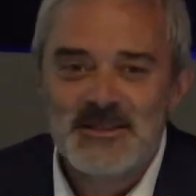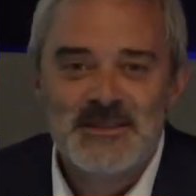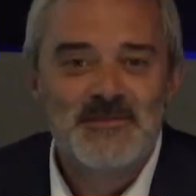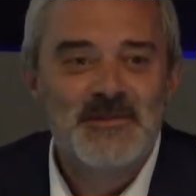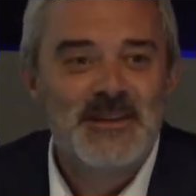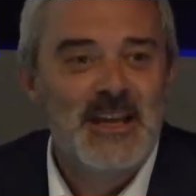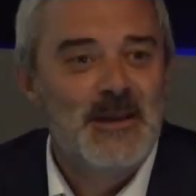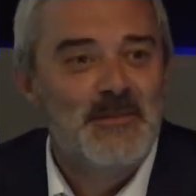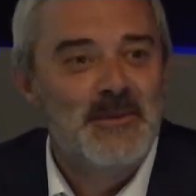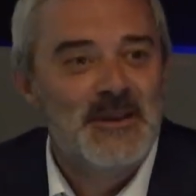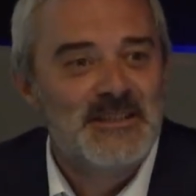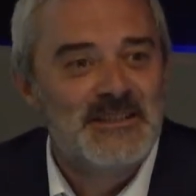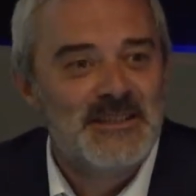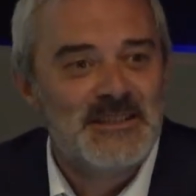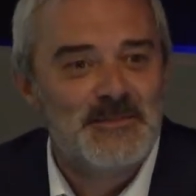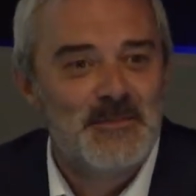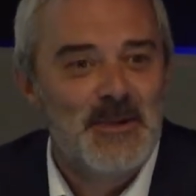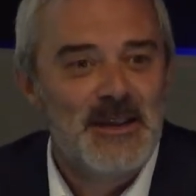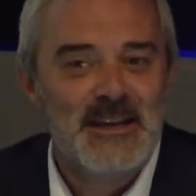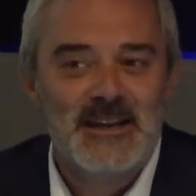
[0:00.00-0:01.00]
keeping to
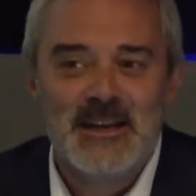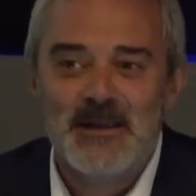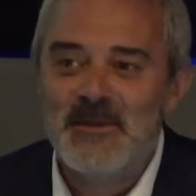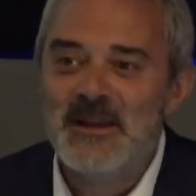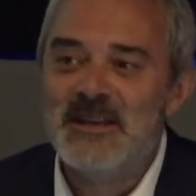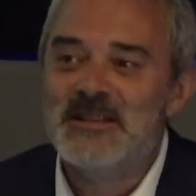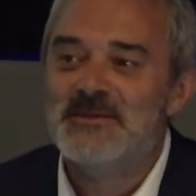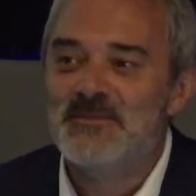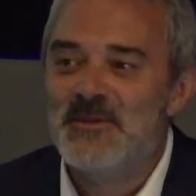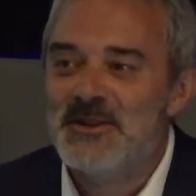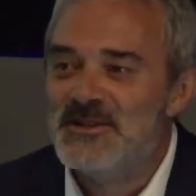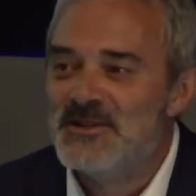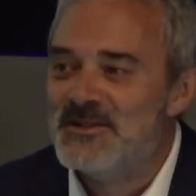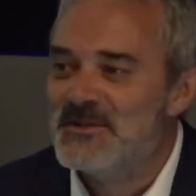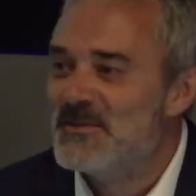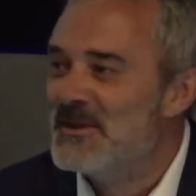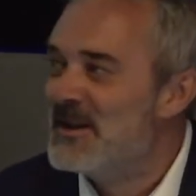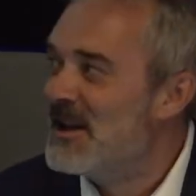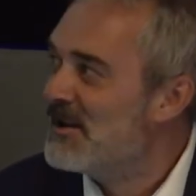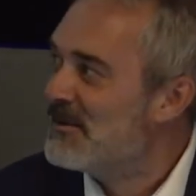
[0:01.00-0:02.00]
speed limits, which, as
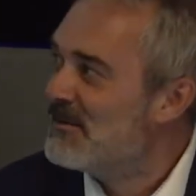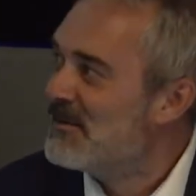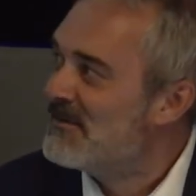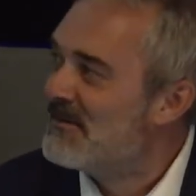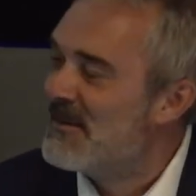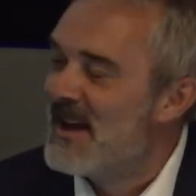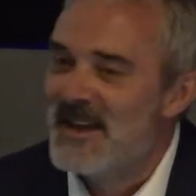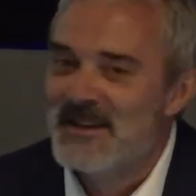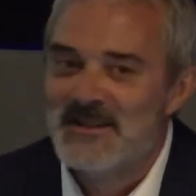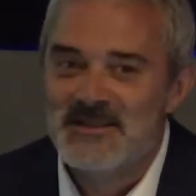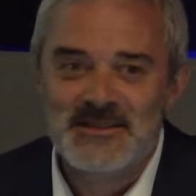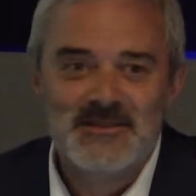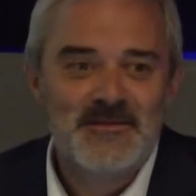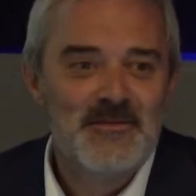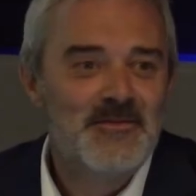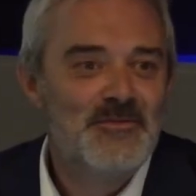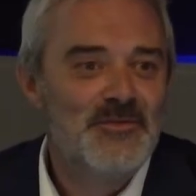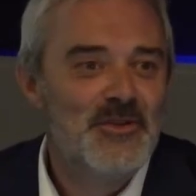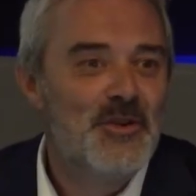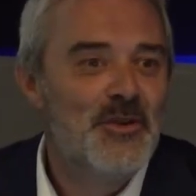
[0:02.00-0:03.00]
we know with vans,
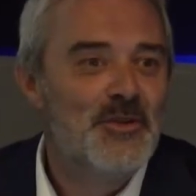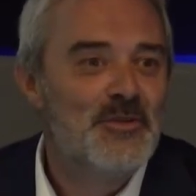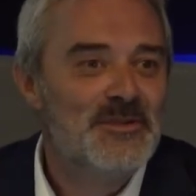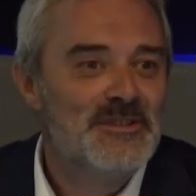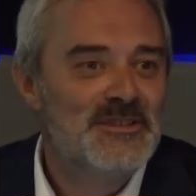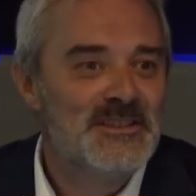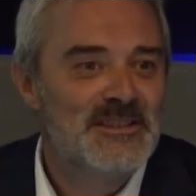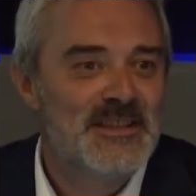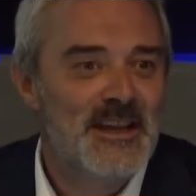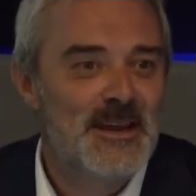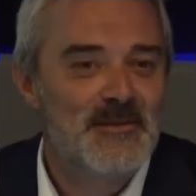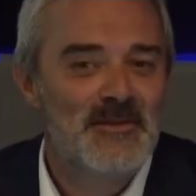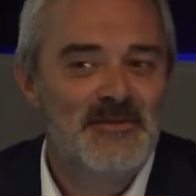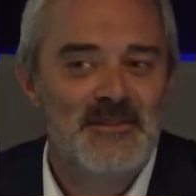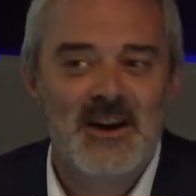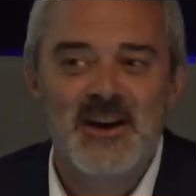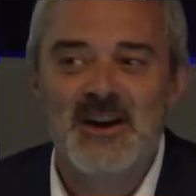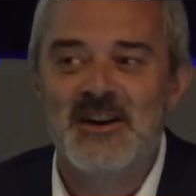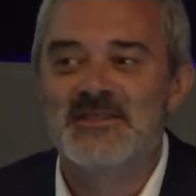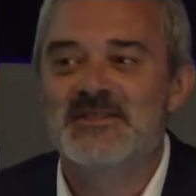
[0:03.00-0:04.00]
not always the same as
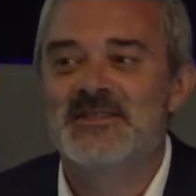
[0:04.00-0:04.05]
cars.